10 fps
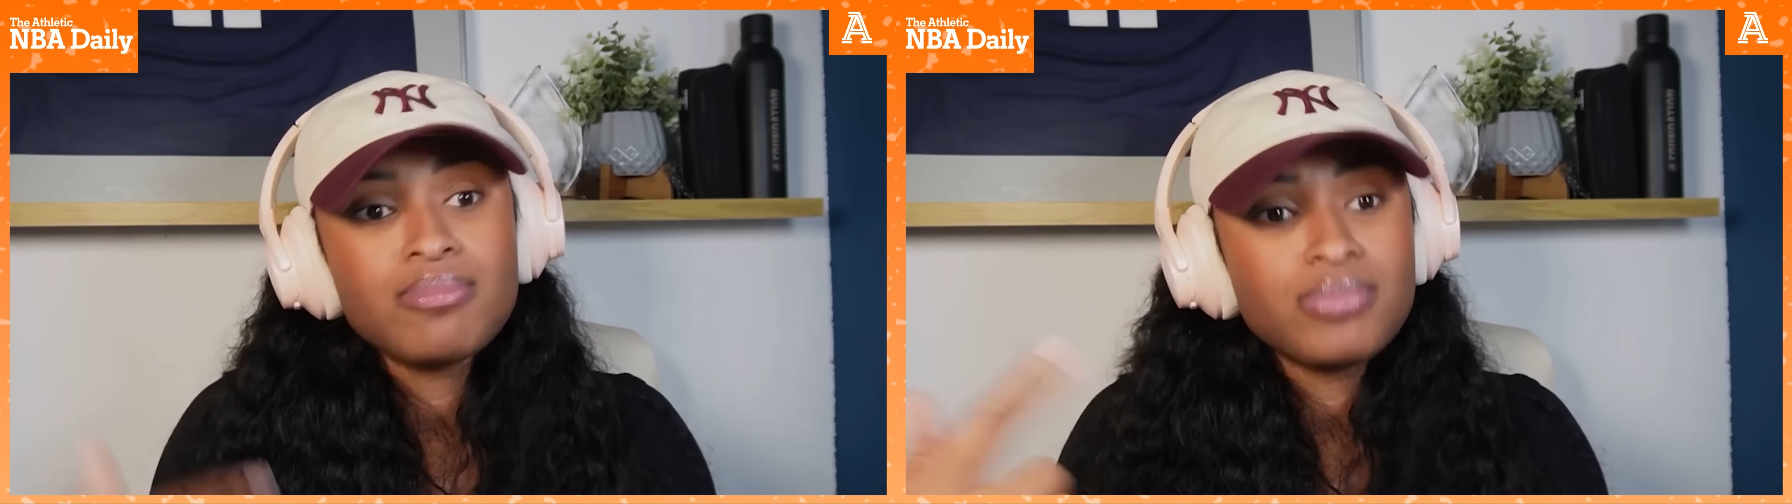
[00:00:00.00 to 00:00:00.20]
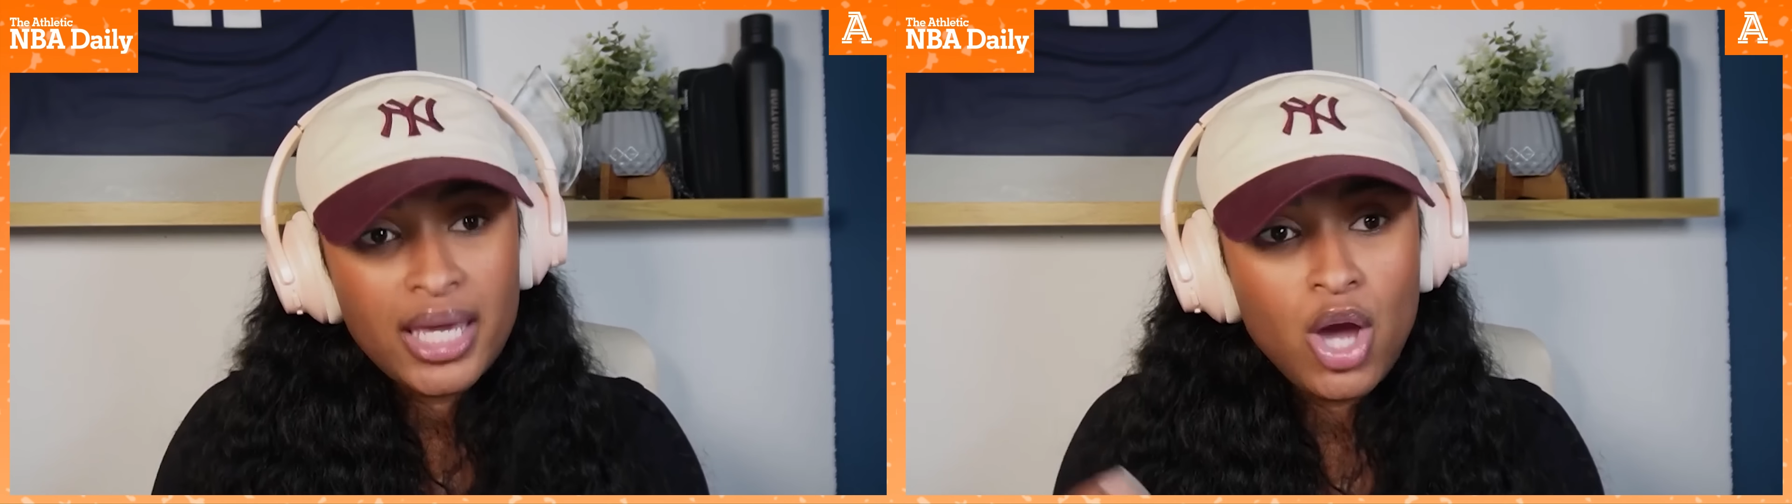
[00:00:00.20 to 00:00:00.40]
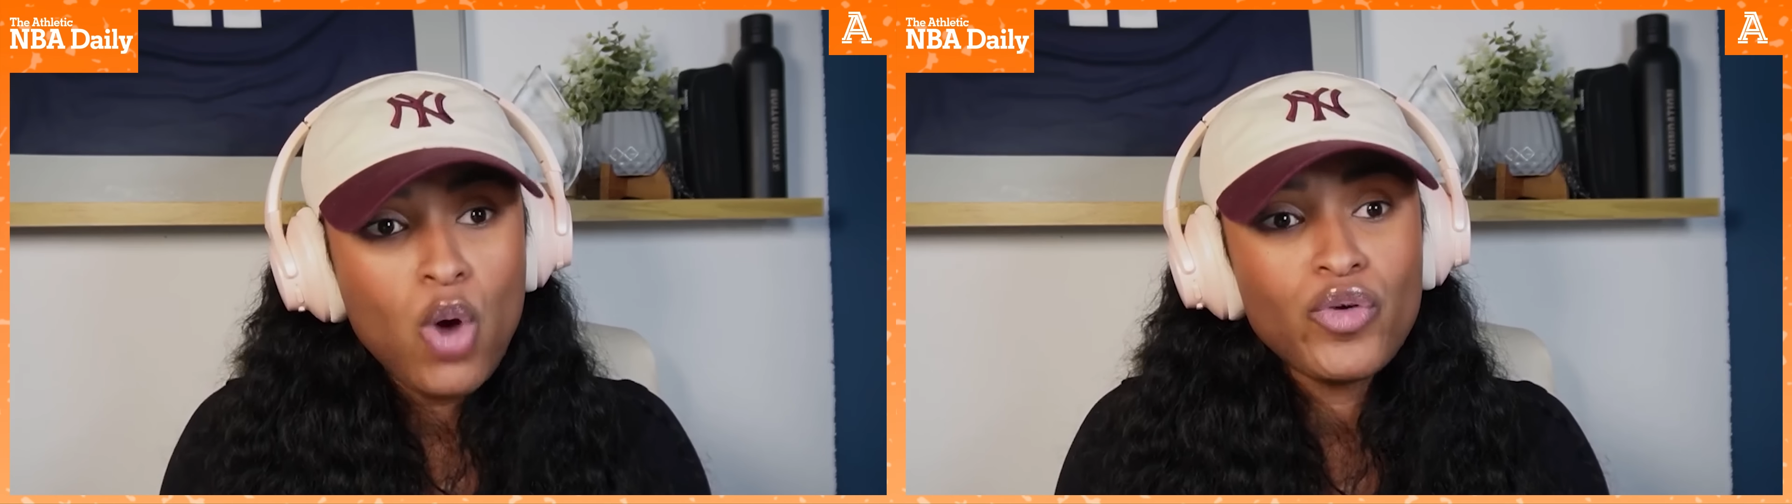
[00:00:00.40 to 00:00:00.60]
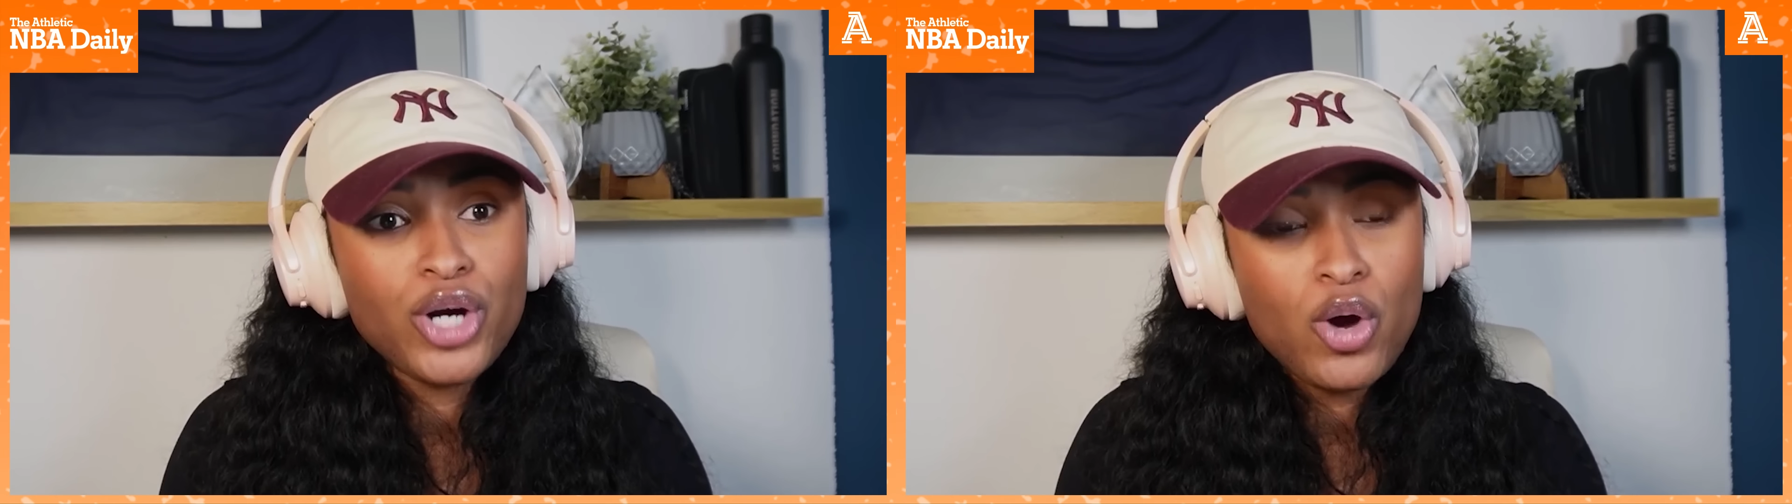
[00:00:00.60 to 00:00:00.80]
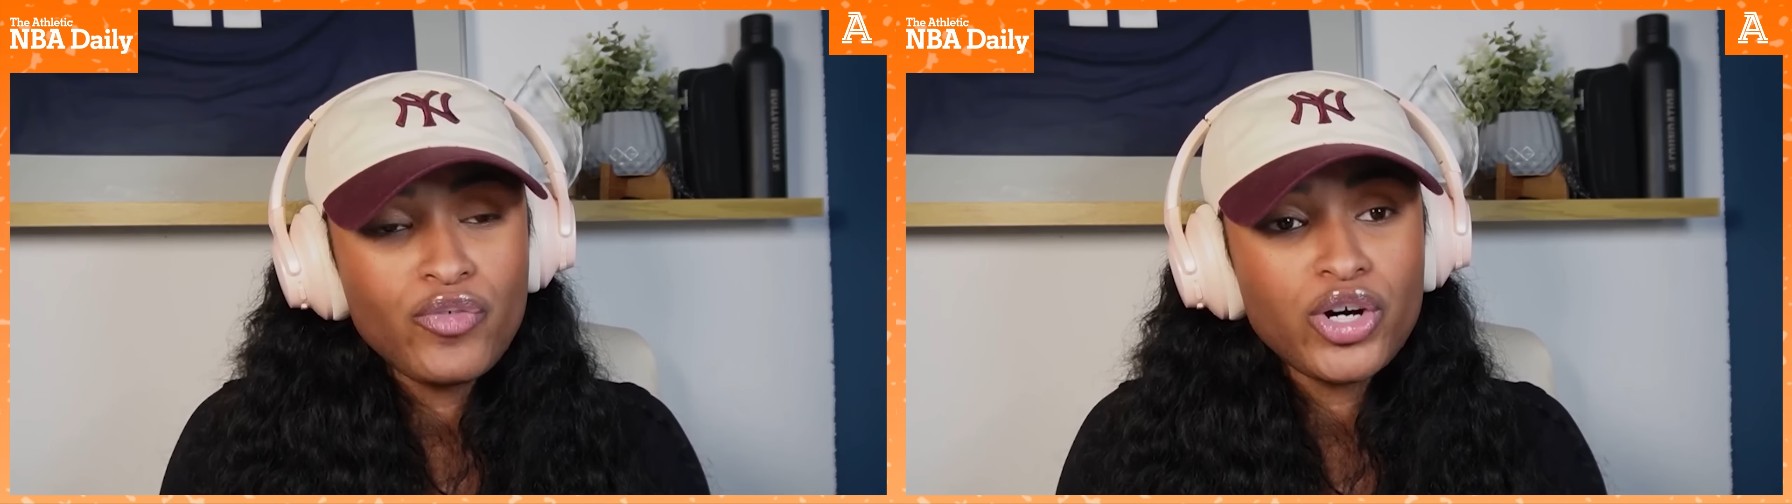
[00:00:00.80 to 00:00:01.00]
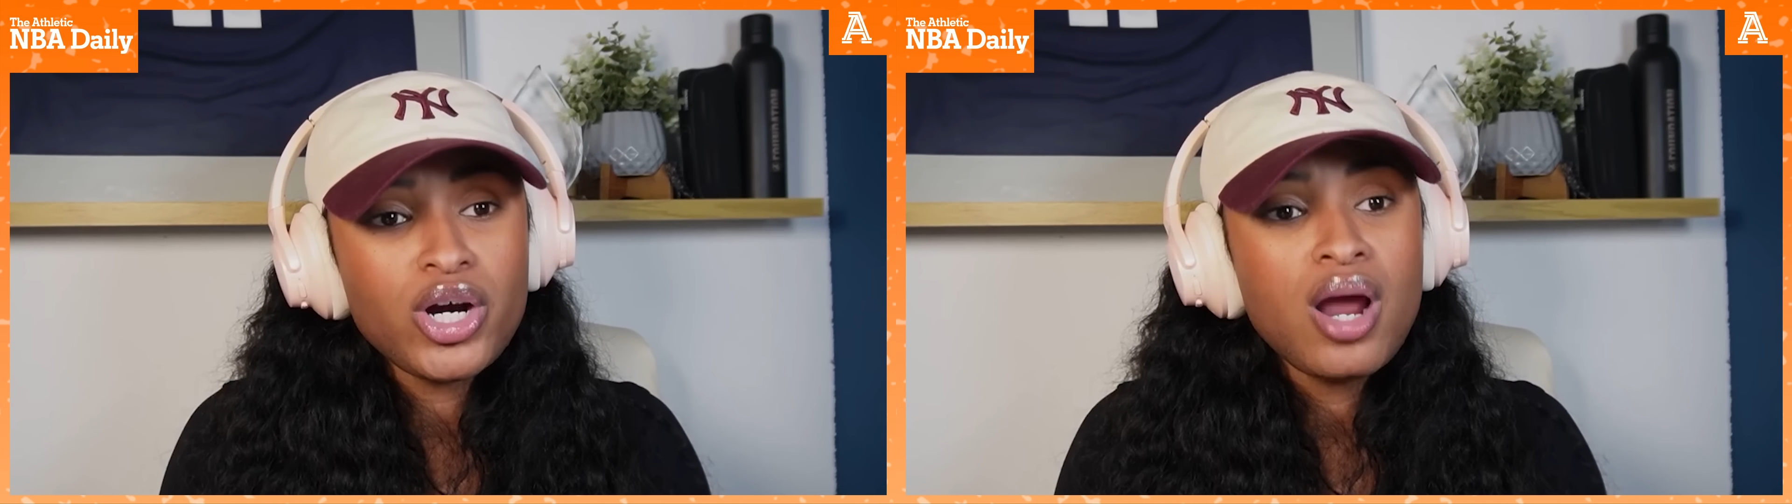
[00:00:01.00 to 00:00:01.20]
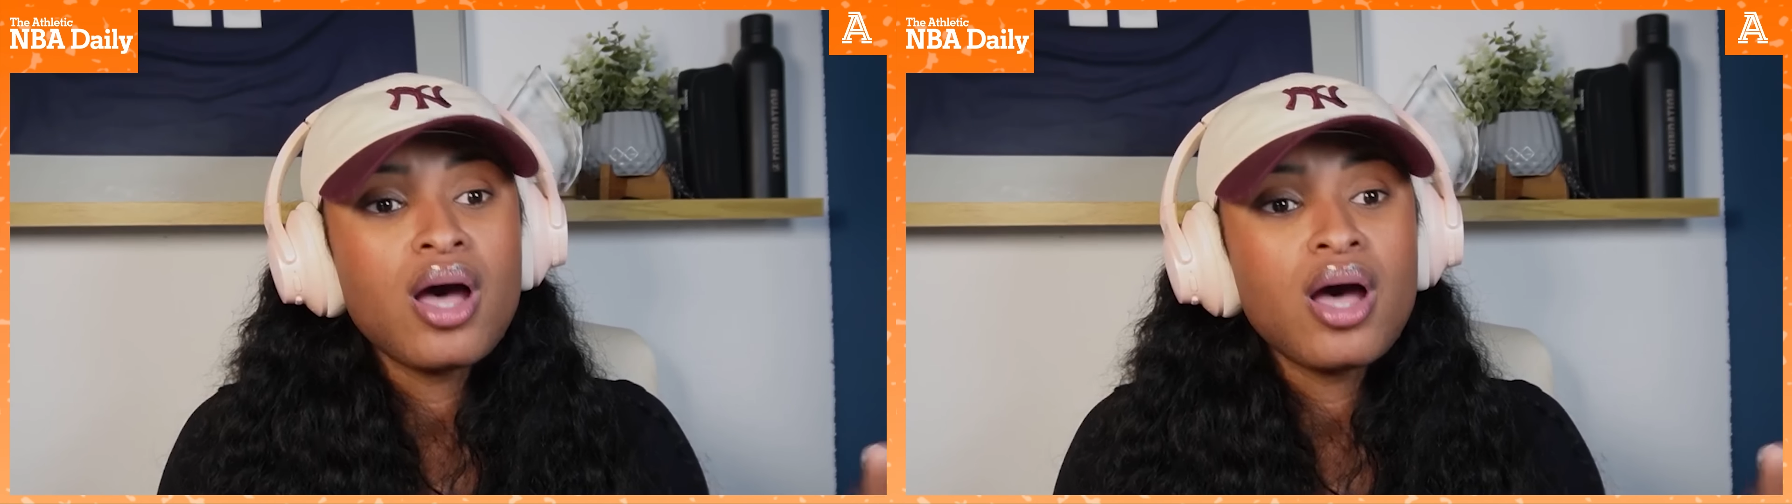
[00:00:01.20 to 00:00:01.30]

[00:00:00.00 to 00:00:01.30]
thing over and over,